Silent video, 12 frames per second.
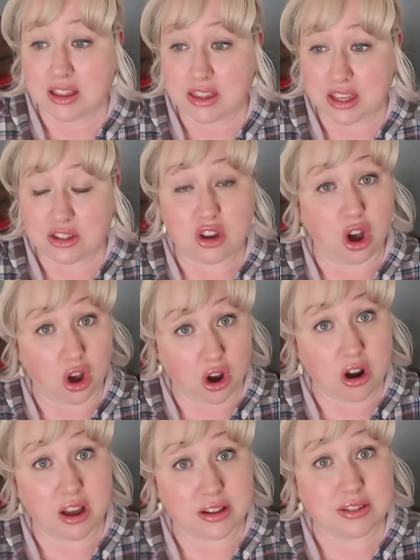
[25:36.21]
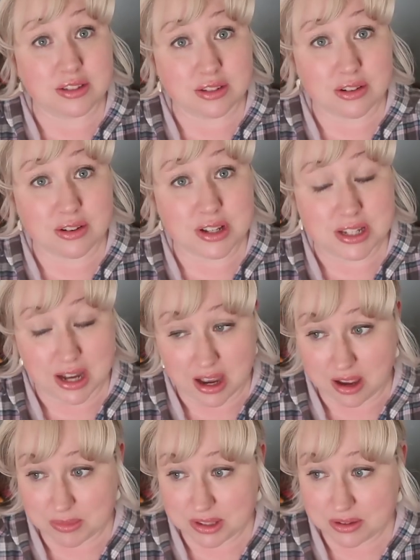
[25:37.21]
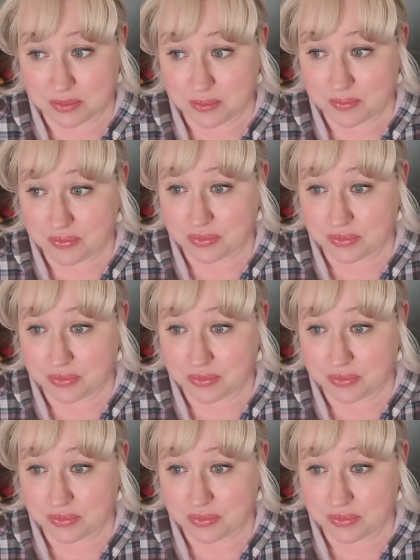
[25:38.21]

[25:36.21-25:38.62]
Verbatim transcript: These are uncertain times.